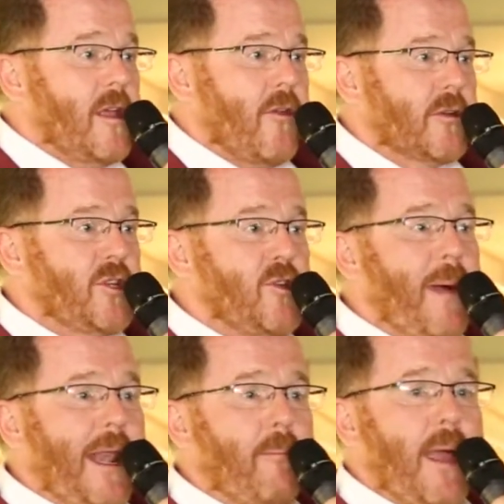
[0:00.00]
There are 2
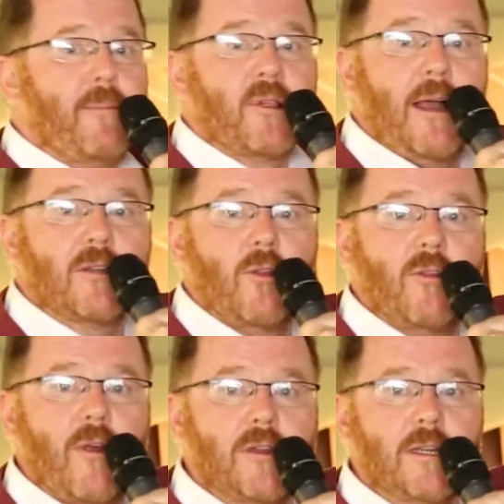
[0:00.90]
ballot papers out on
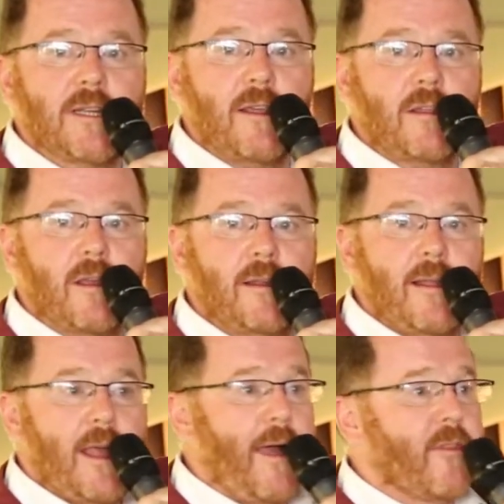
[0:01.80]
the voting desk,
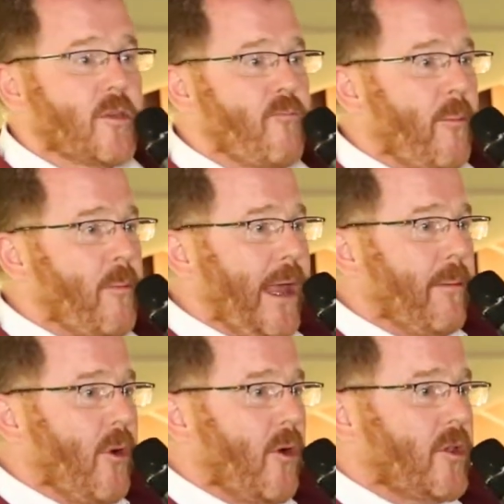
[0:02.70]
and there's a proper
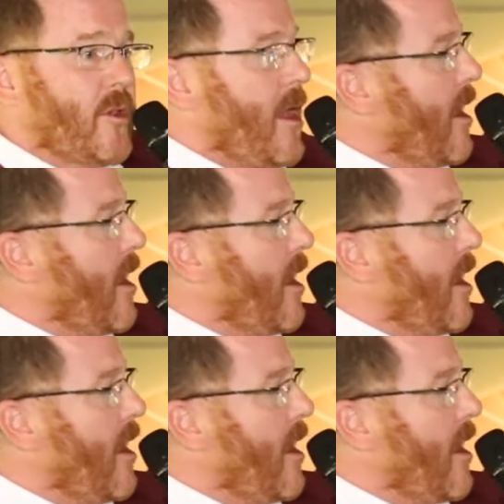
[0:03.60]
ballot box.